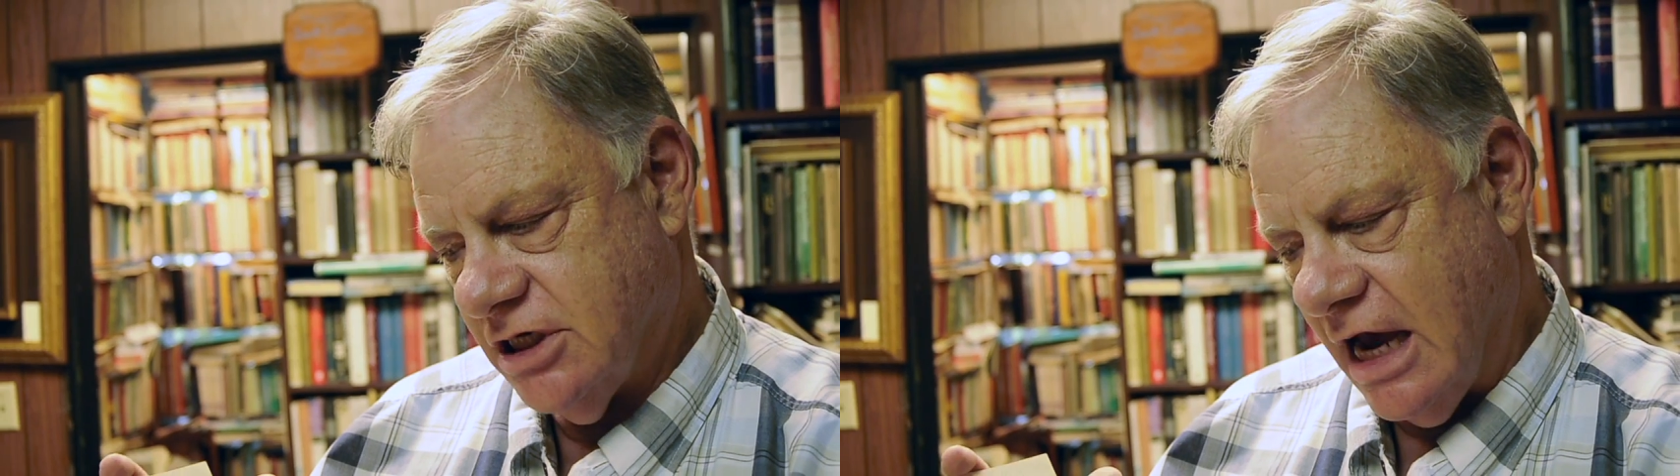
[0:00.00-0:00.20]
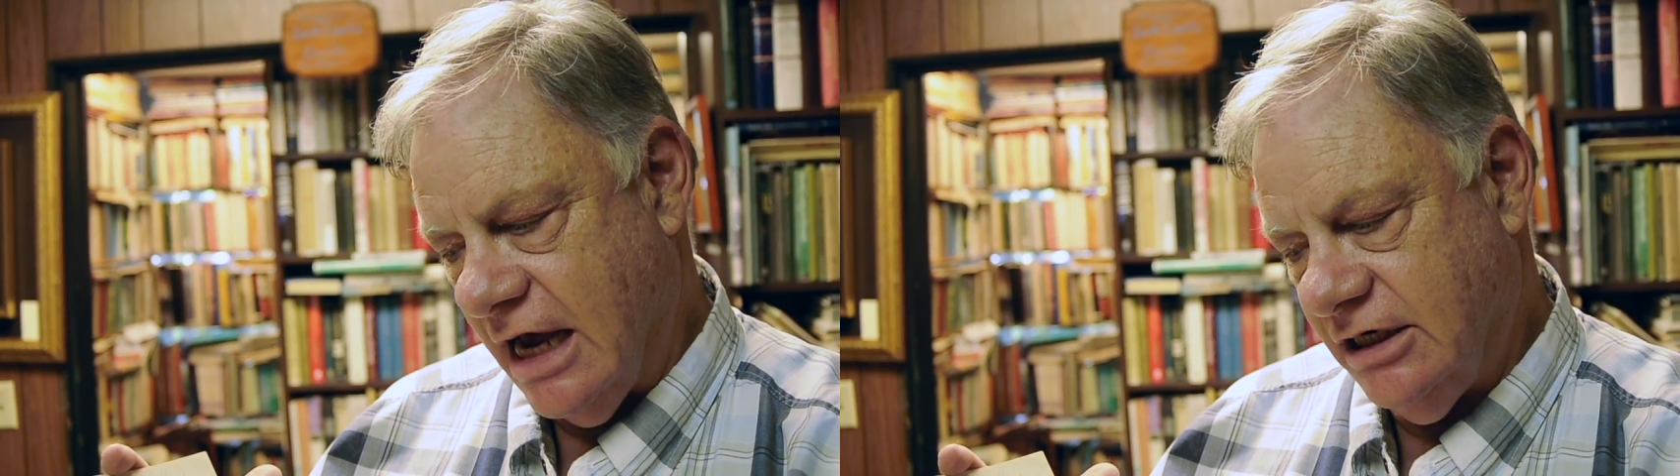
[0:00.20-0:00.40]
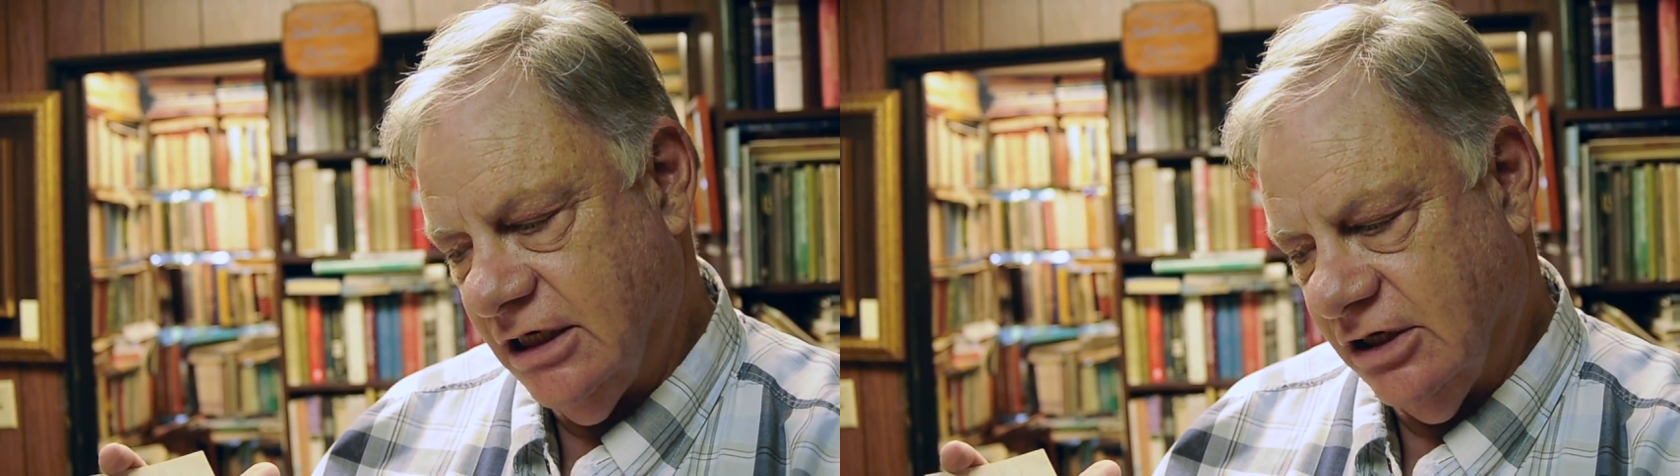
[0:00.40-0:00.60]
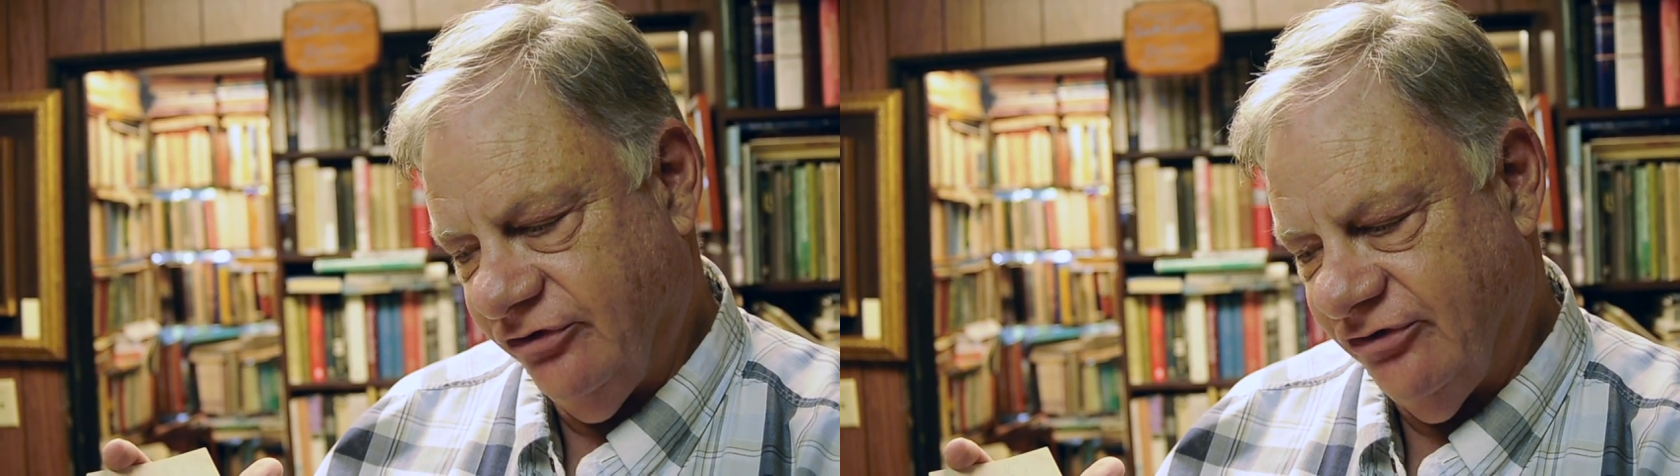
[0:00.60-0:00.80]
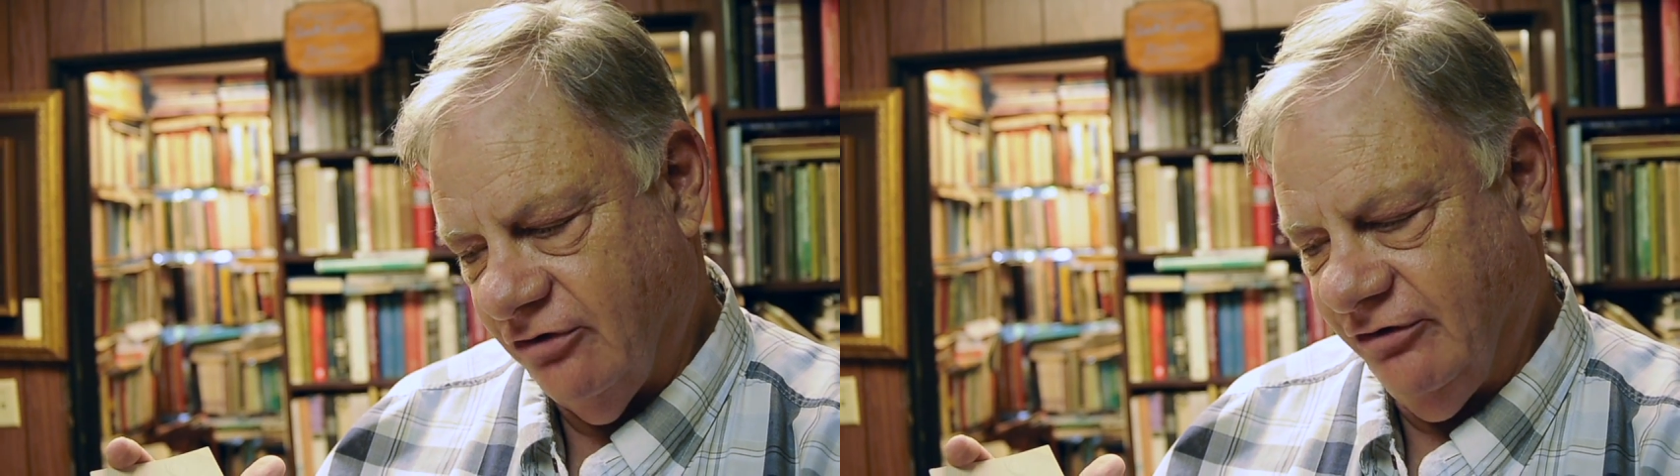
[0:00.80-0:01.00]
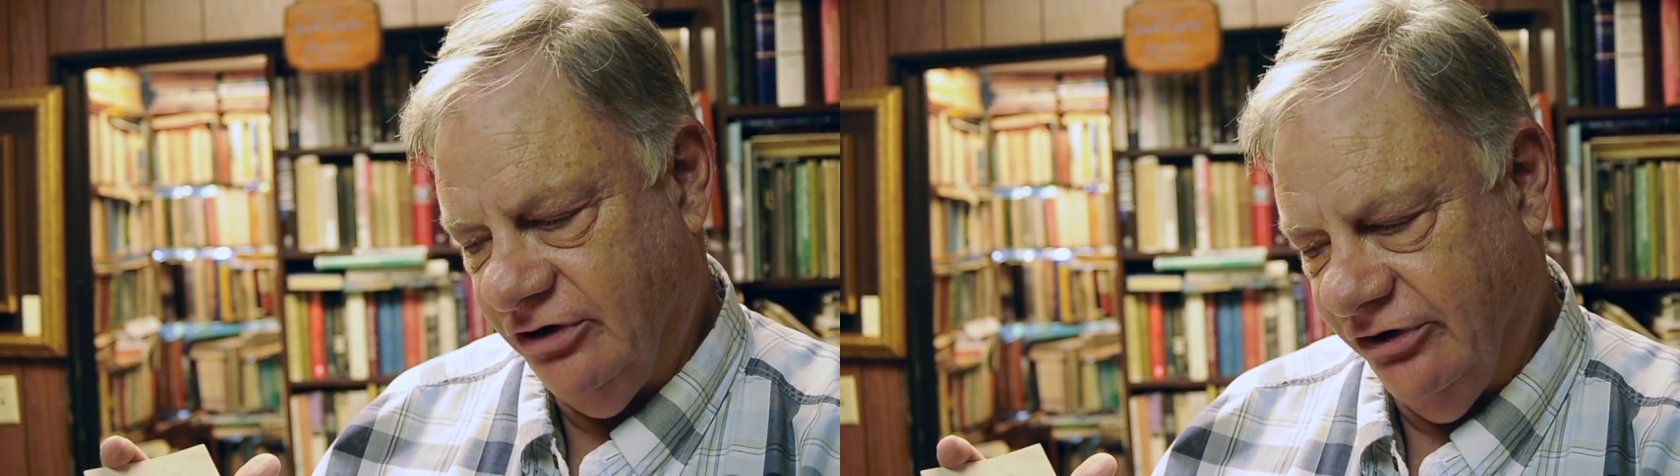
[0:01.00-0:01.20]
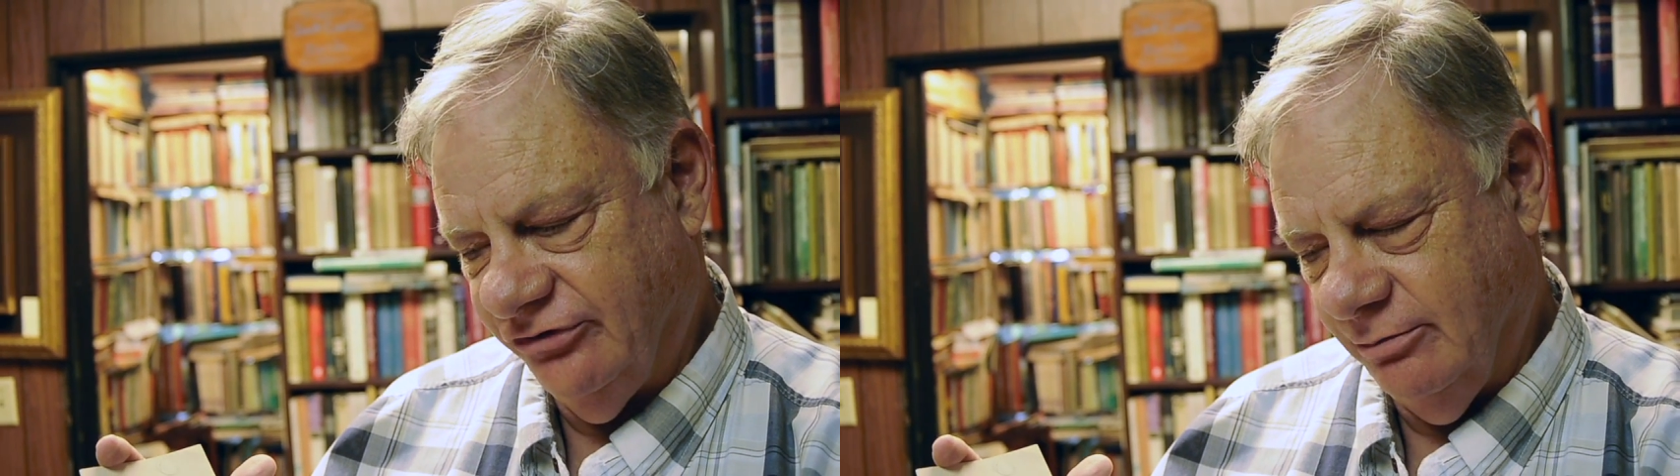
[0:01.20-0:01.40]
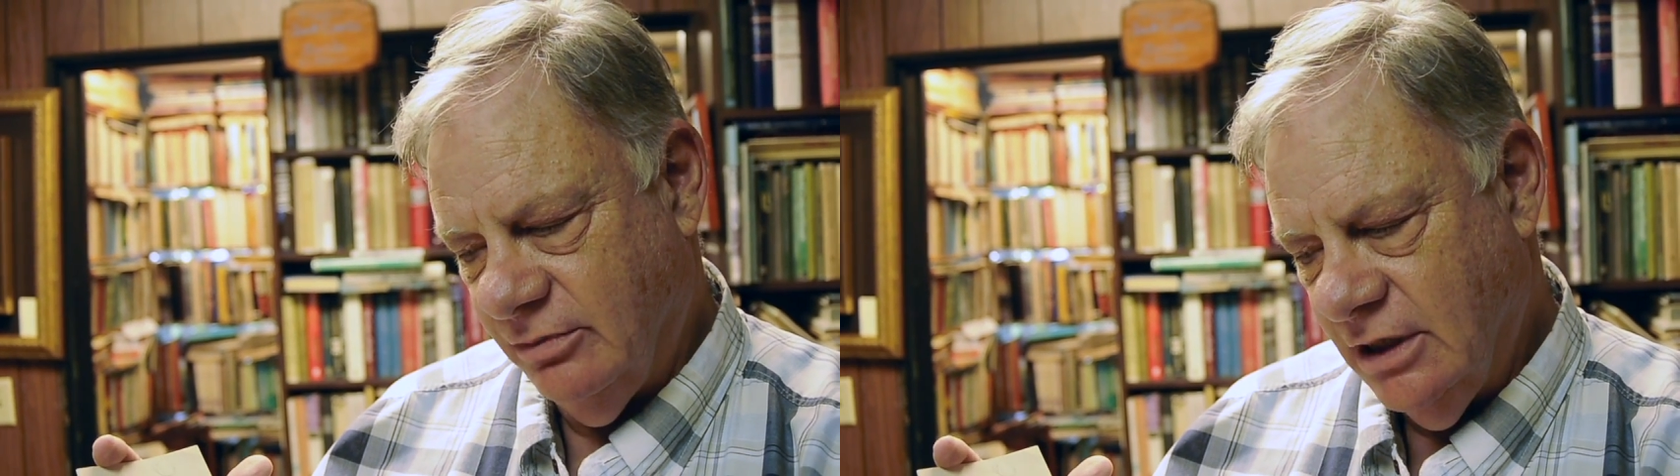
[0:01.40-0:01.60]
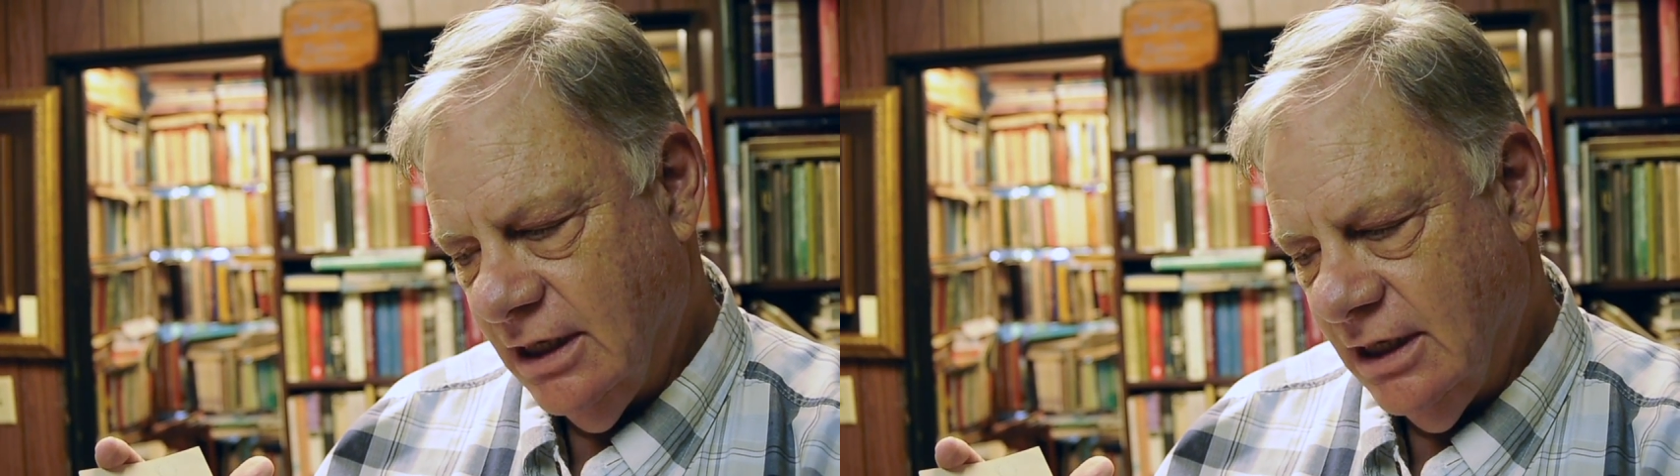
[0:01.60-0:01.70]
Guide to Conservatism.